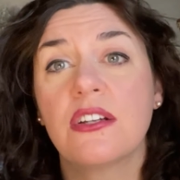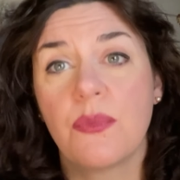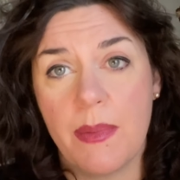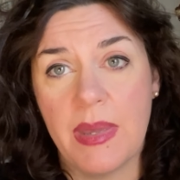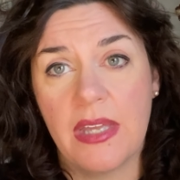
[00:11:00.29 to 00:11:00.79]

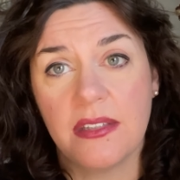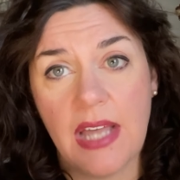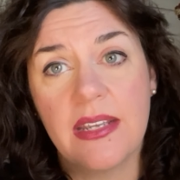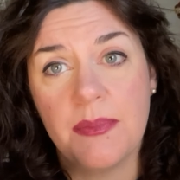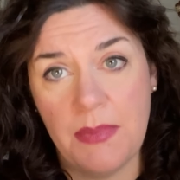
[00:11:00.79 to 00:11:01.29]
women
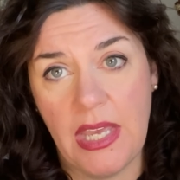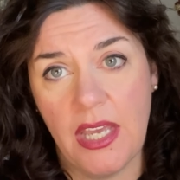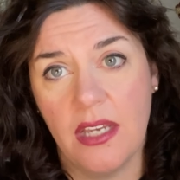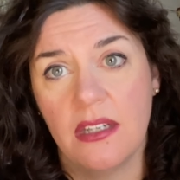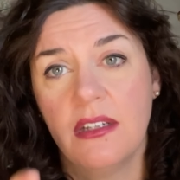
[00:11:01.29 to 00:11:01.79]
like
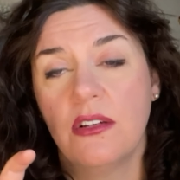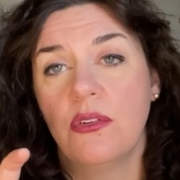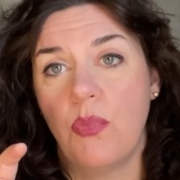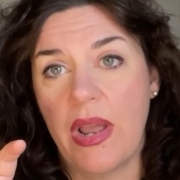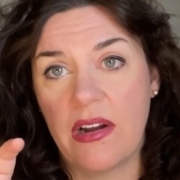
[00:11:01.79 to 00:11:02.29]
me
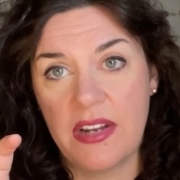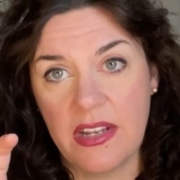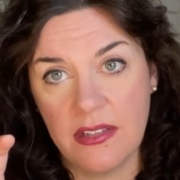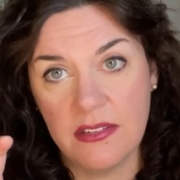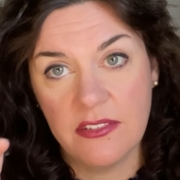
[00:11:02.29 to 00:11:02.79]

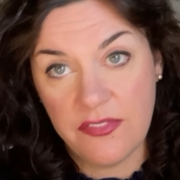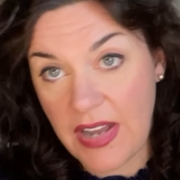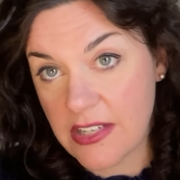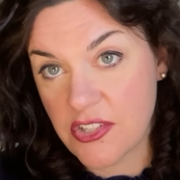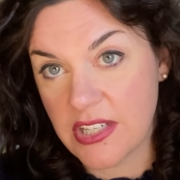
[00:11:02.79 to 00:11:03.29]
wearing
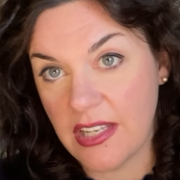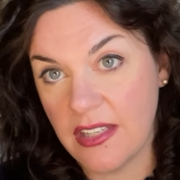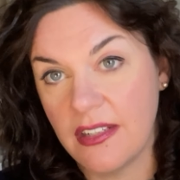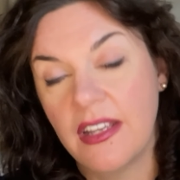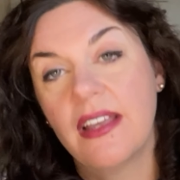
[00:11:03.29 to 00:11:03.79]

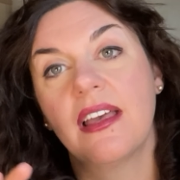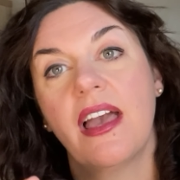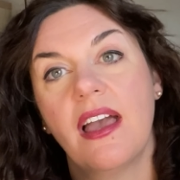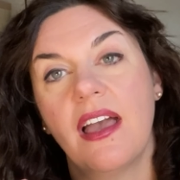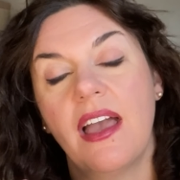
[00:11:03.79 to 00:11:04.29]
fashion
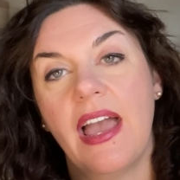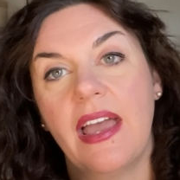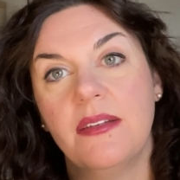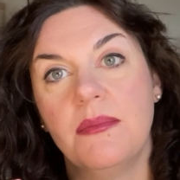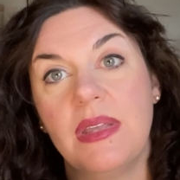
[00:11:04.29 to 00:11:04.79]

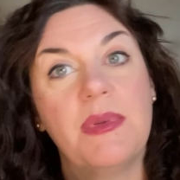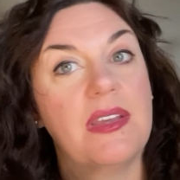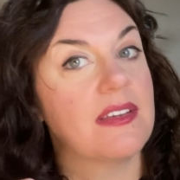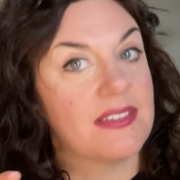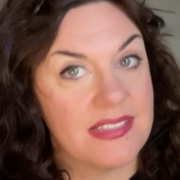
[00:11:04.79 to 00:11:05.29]
and me being
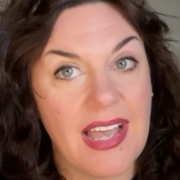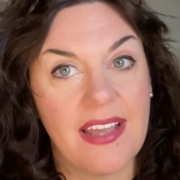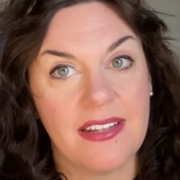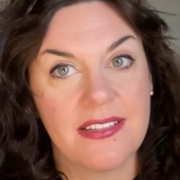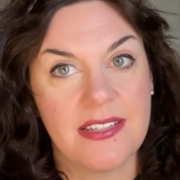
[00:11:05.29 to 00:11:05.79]

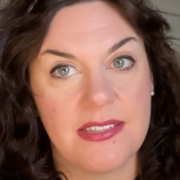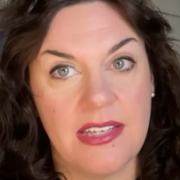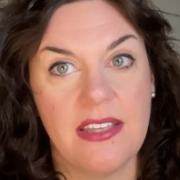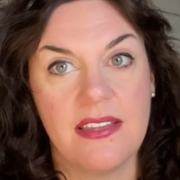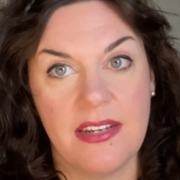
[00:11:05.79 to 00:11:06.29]
excited to
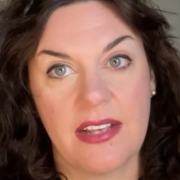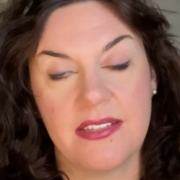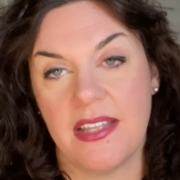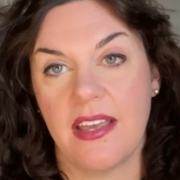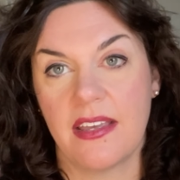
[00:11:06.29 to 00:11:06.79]
see the next
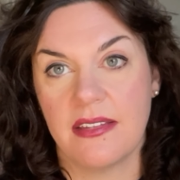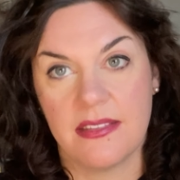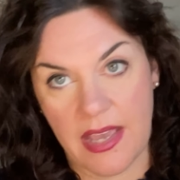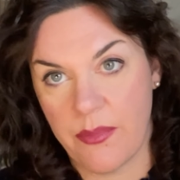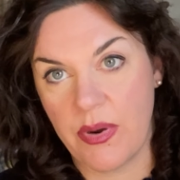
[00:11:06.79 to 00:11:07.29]
thing that
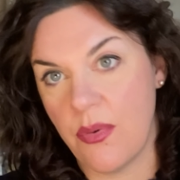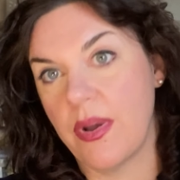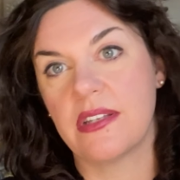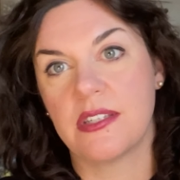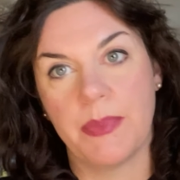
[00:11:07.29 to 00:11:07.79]
they were
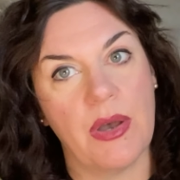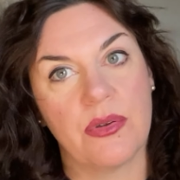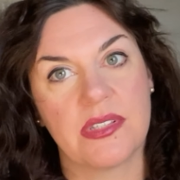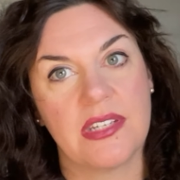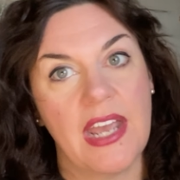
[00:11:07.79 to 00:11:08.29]
going to
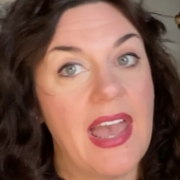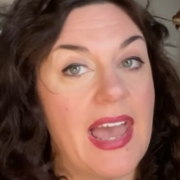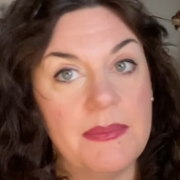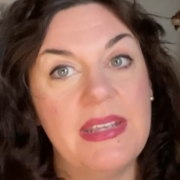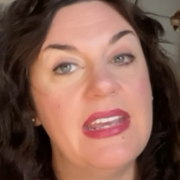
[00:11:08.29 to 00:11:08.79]
post,
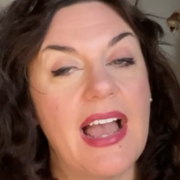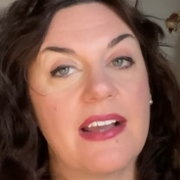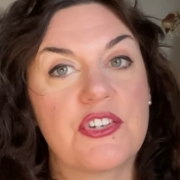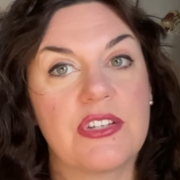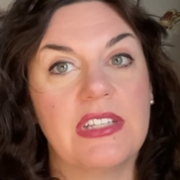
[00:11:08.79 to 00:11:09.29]
and me
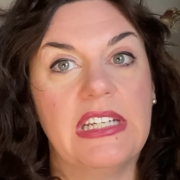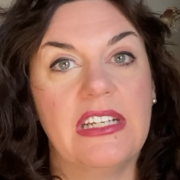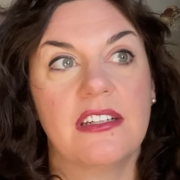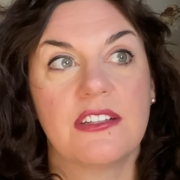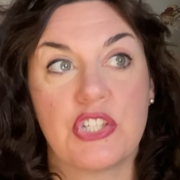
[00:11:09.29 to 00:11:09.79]

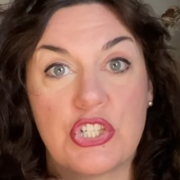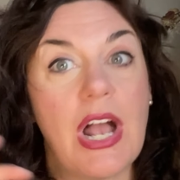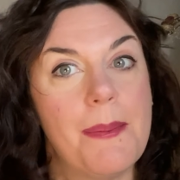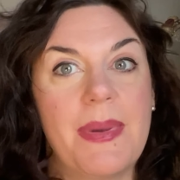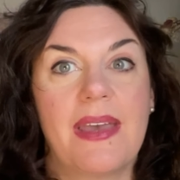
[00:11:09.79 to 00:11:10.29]
actually
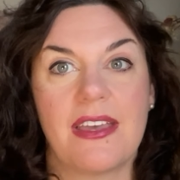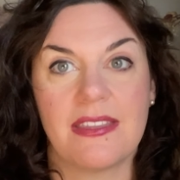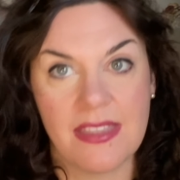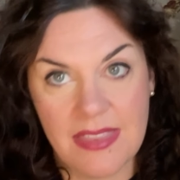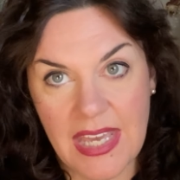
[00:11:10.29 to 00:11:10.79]
shopping
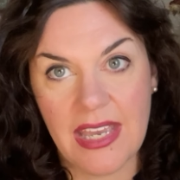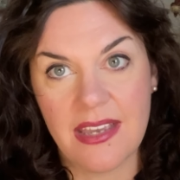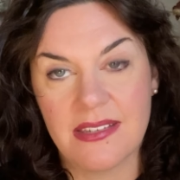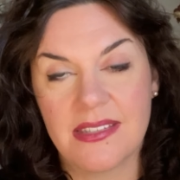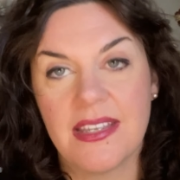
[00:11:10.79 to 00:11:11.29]
the things